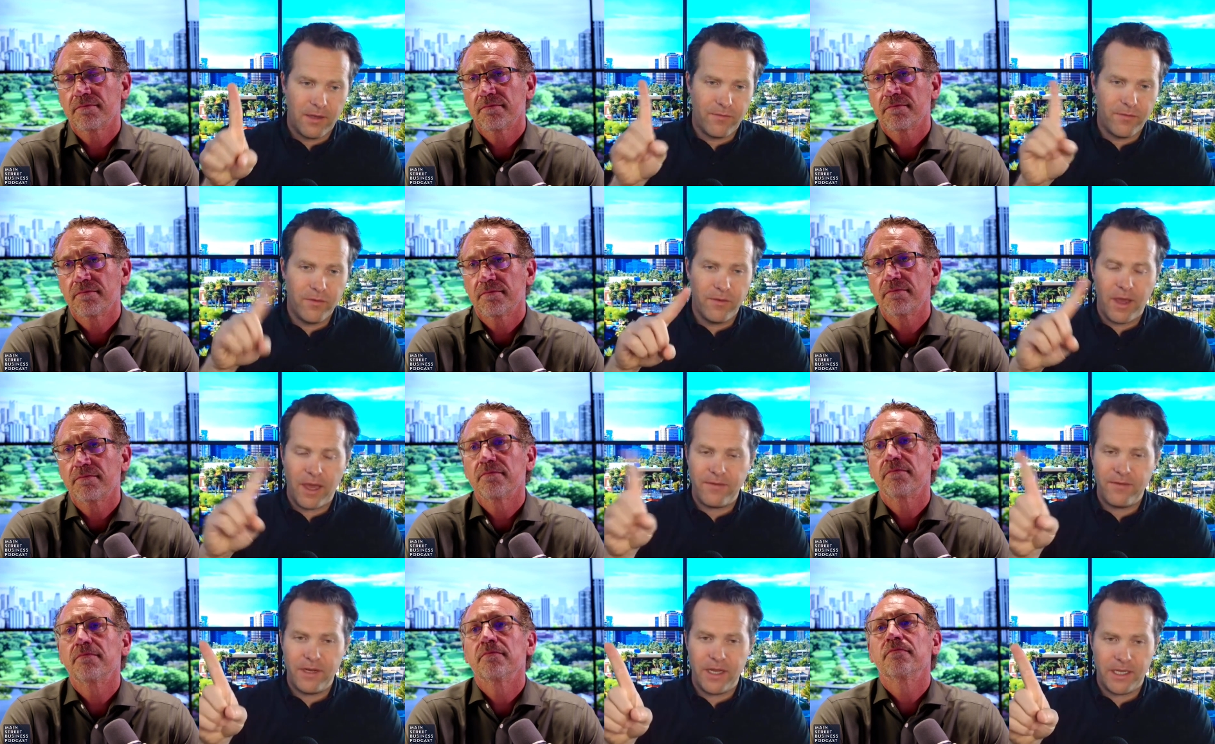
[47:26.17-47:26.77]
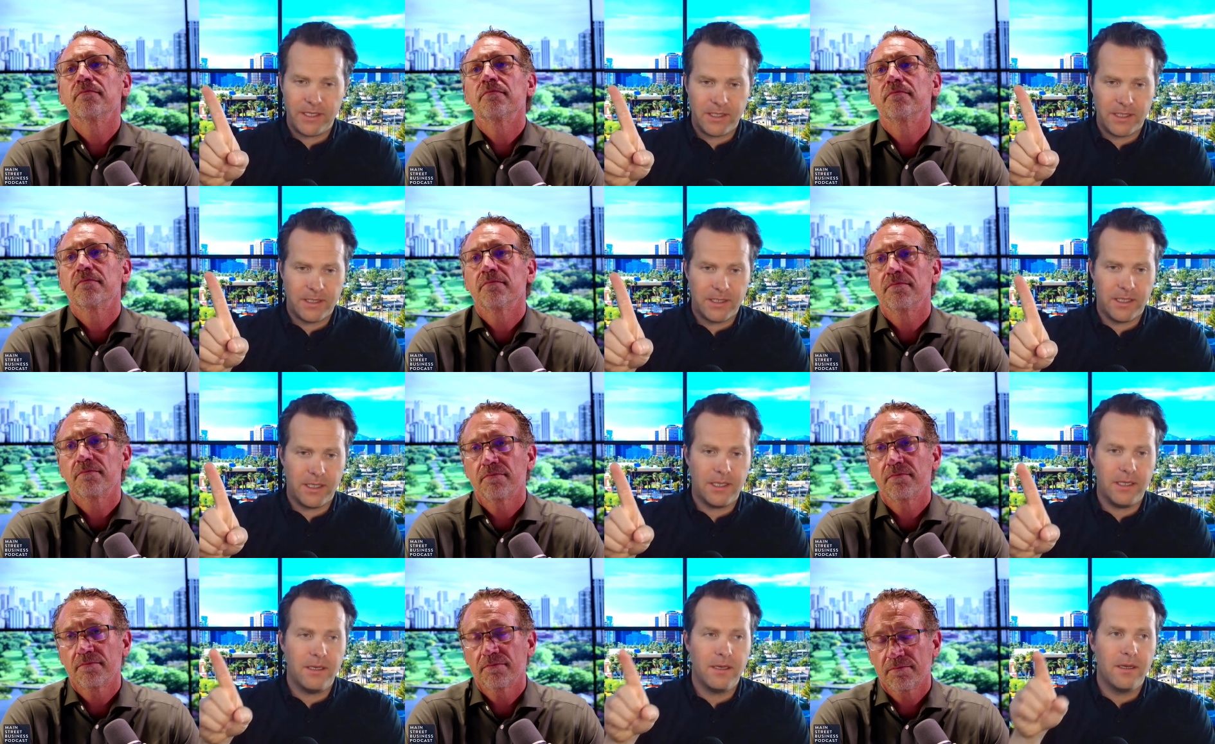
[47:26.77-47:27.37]
Speaker 1: if you have an
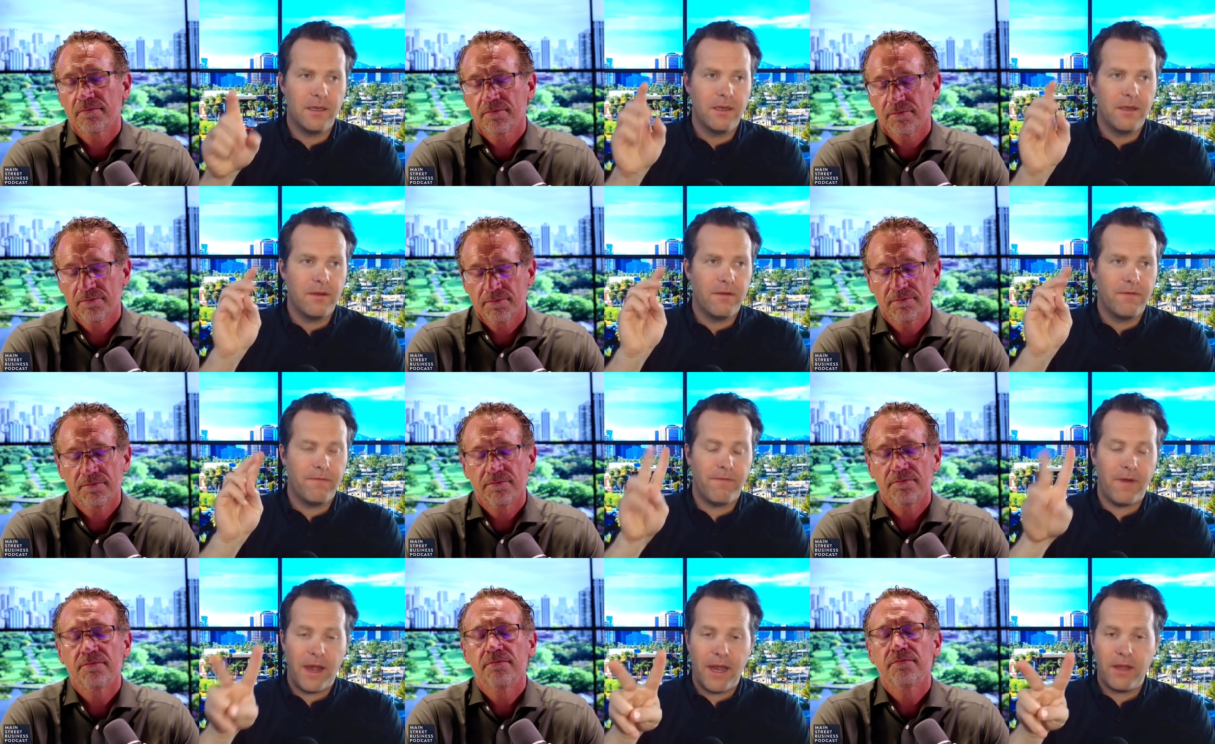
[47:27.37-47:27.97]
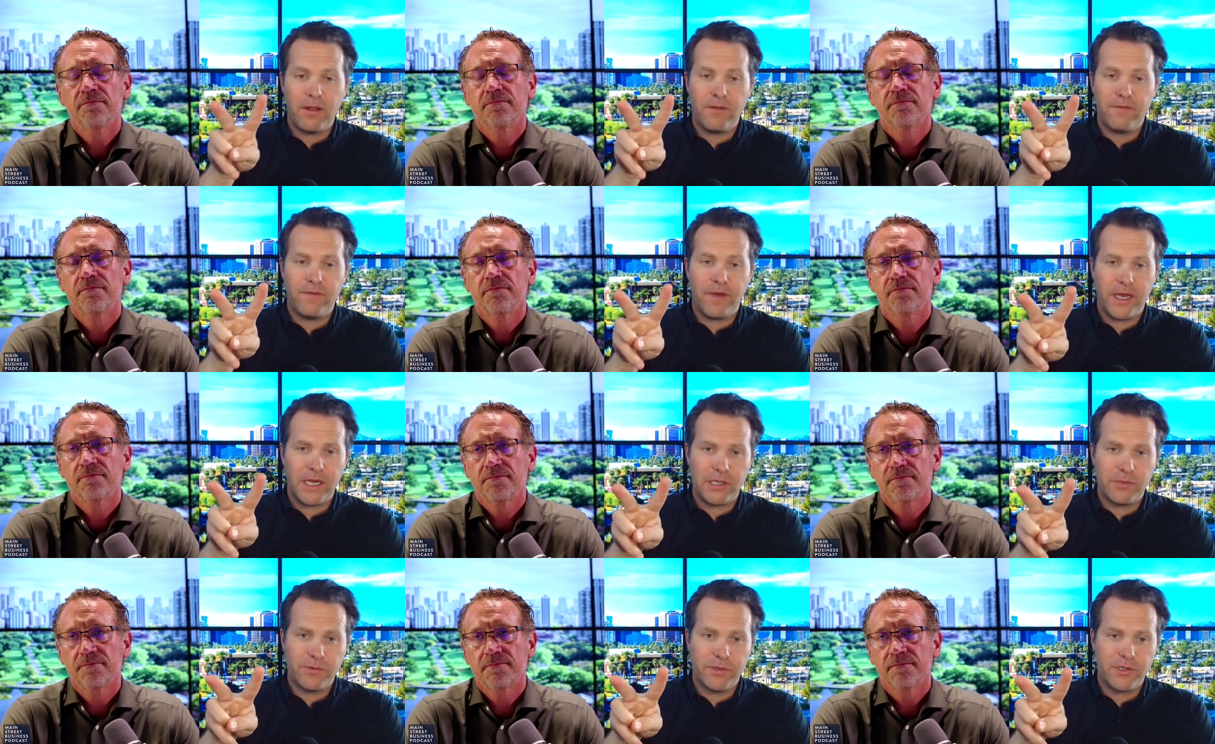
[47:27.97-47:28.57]
entity, mm. file a
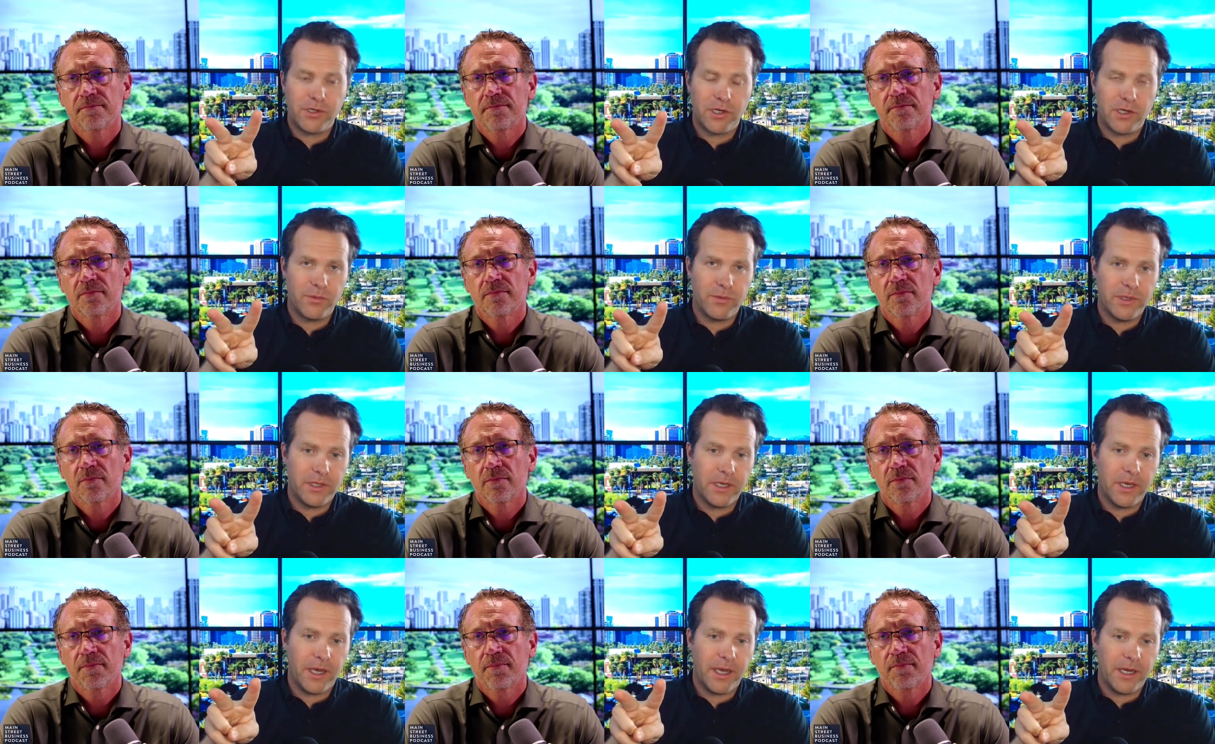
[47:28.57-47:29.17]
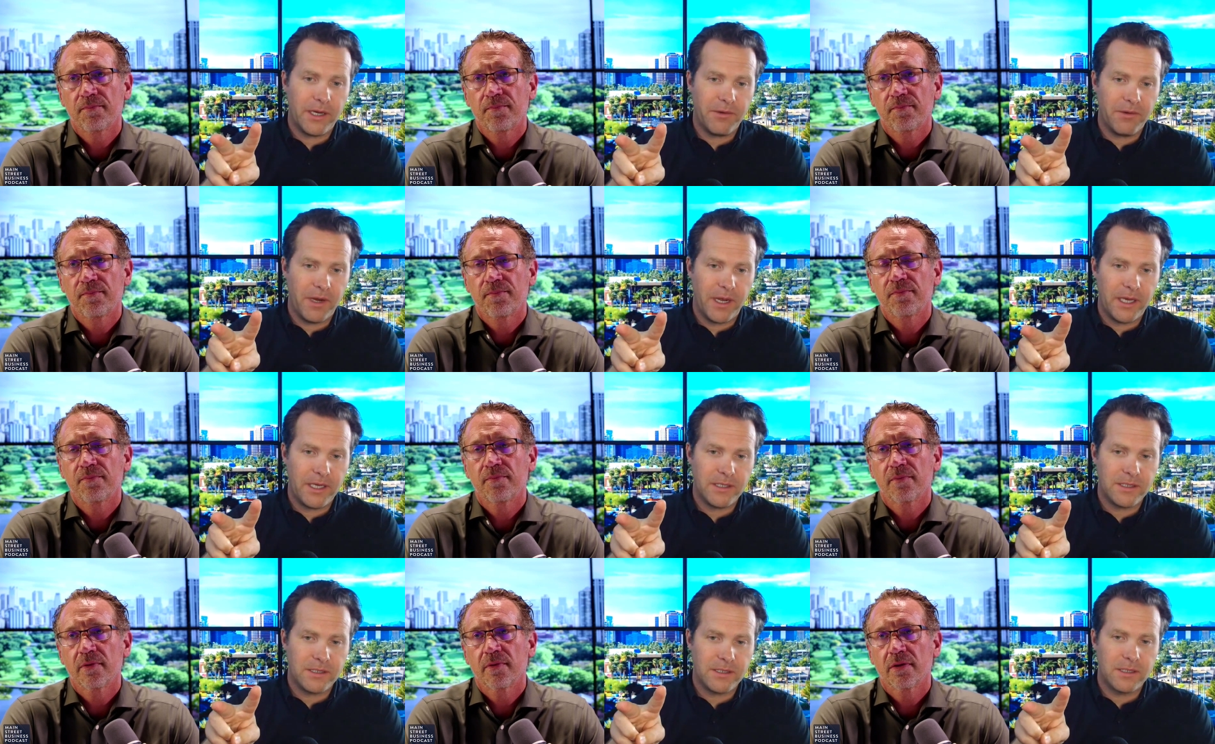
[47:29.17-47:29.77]
final return with the
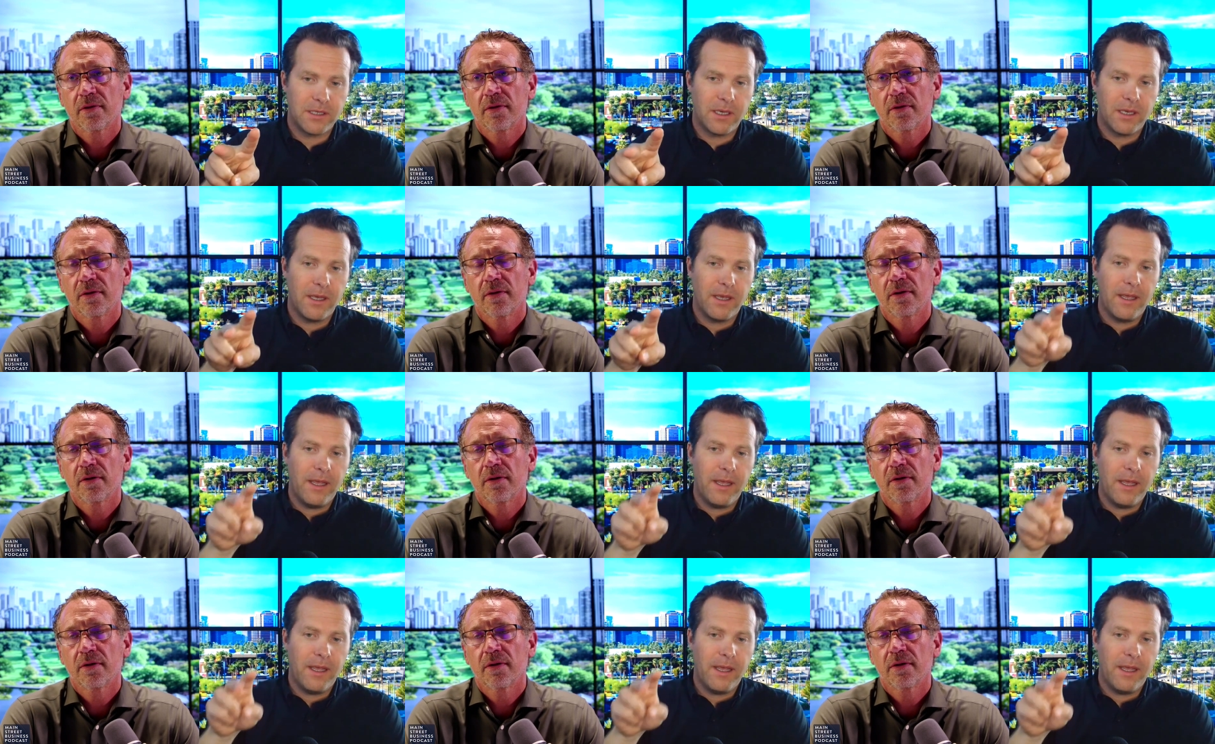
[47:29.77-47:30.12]
IRS,